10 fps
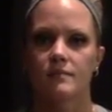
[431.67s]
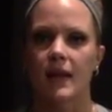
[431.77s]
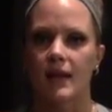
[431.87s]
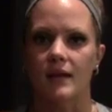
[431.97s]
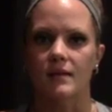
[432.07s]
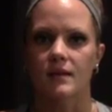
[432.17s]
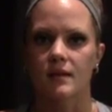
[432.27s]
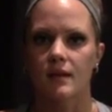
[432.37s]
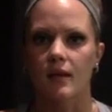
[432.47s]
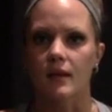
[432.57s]
make it
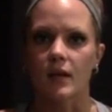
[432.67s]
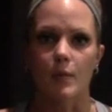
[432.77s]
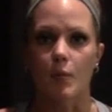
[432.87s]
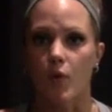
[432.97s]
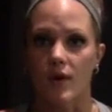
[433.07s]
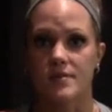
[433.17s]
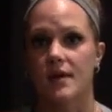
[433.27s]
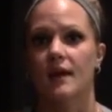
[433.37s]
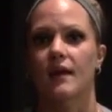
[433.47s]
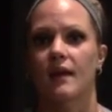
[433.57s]
a little bit more
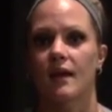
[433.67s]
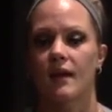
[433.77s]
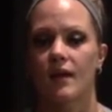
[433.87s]
exciting.